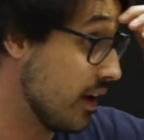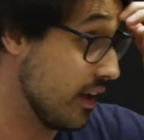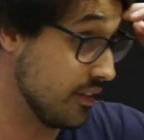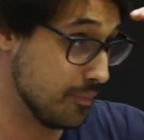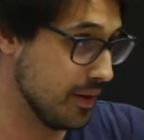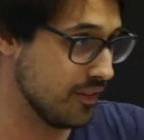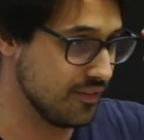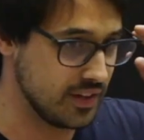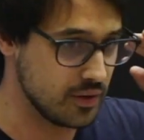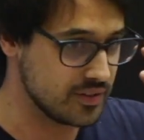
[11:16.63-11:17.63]
The
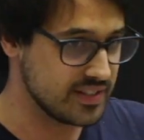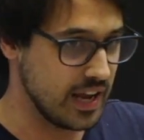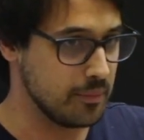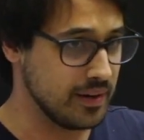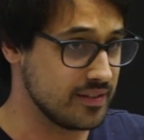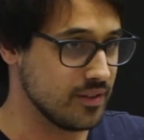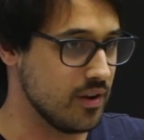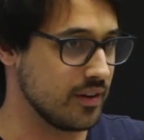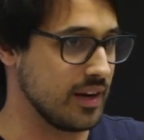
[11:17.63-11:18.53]
video is 10 minutes long,